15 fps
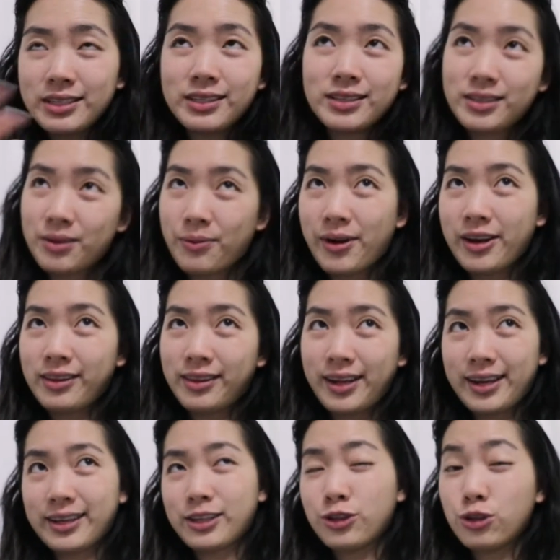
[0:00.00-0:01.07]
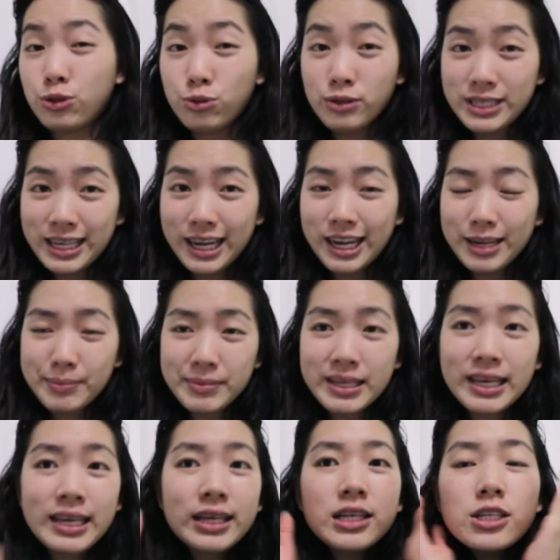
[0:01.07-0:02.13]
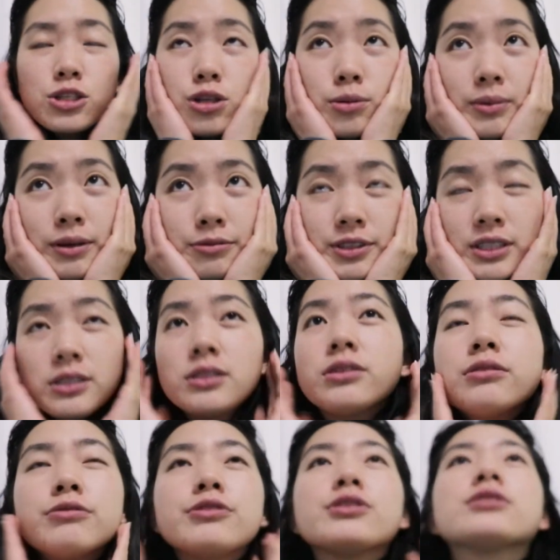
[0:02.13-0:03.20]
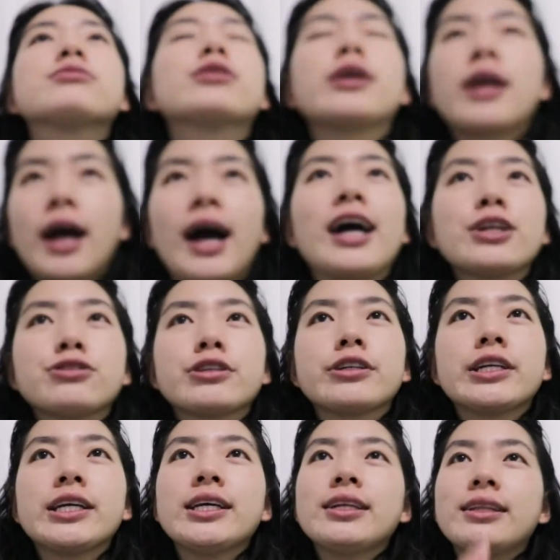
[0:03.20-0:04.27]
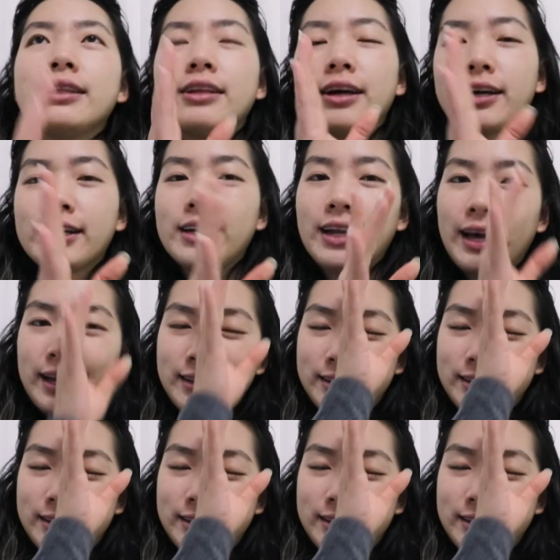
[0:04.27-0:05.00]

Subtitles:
this around like noontime. So my face still feels very hydrated. Not gonna lie,